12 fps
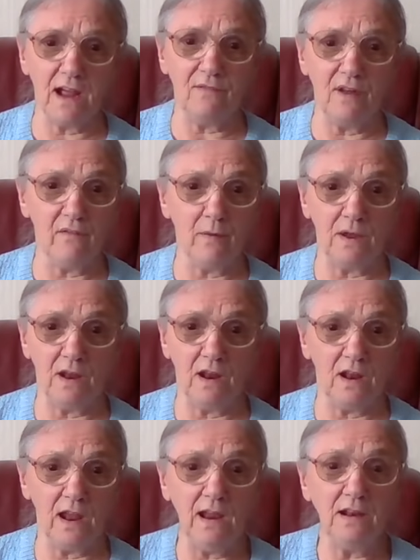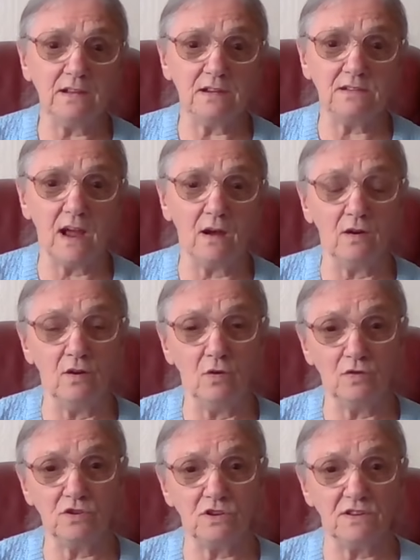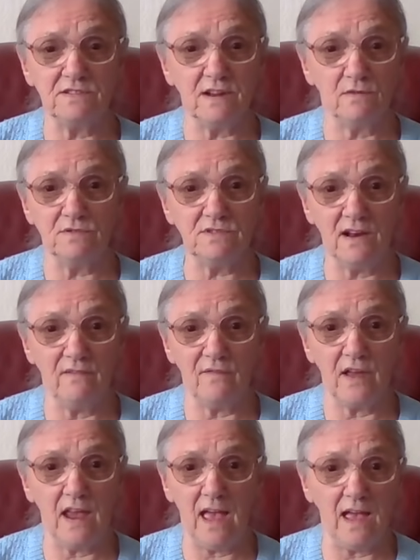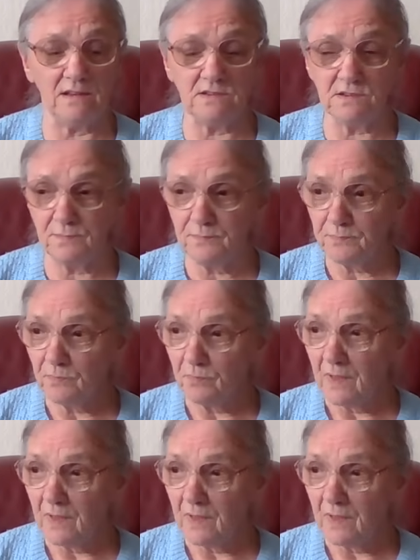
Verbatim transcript: I've never been in into town, North Shields town centre for years.